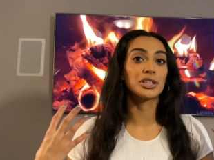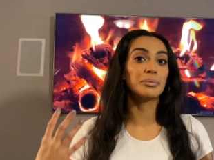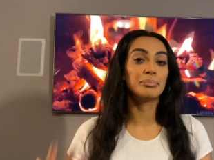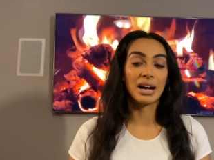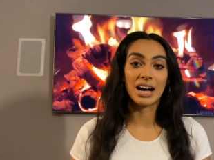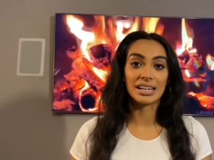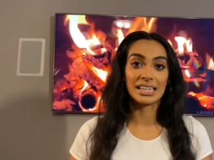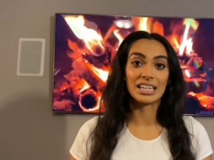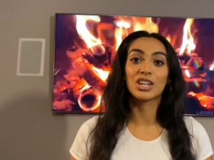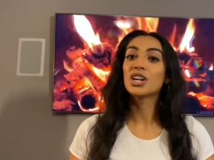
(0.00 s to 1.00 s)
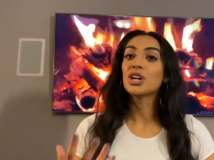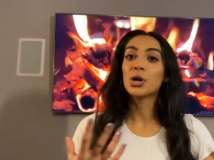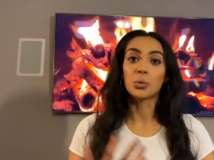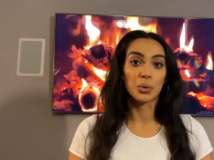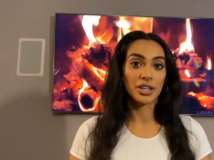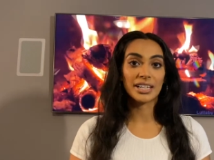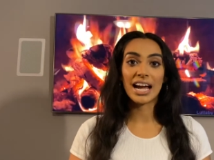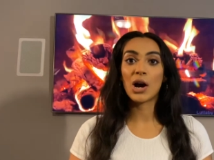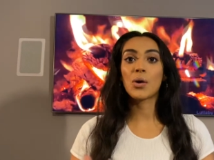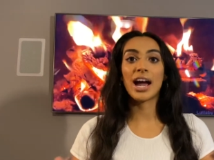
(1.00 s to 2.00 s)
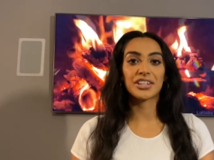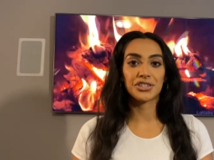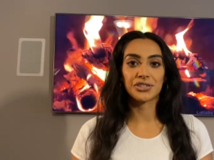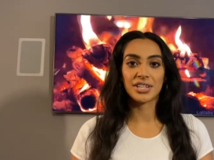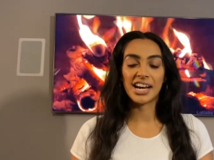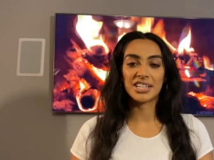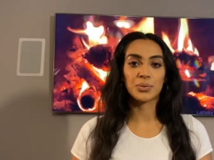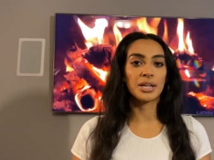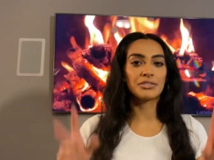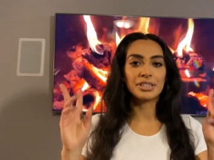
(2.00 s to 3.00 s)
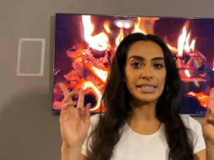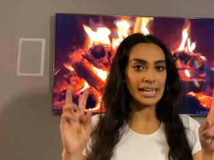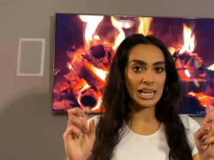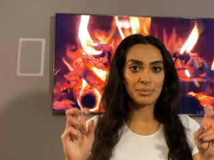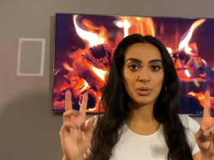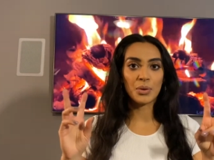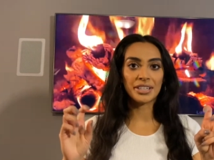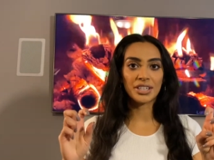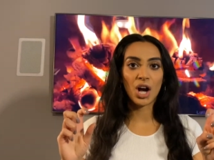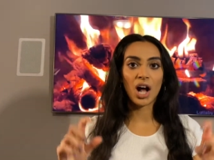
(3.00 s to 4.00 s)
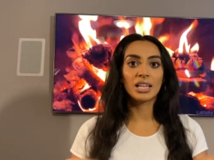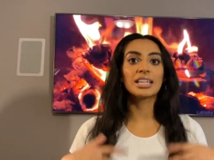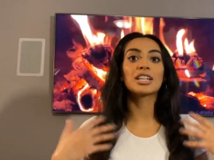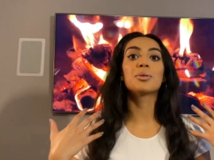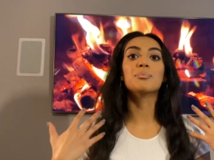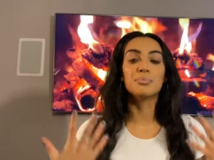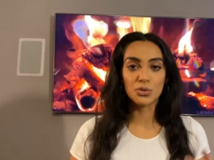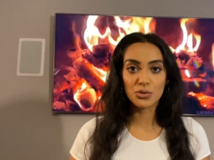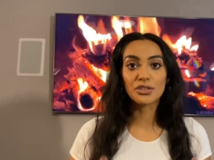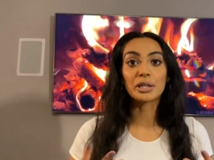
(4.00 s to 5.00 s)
body, workout, exercise, whatever name you want to call it, move your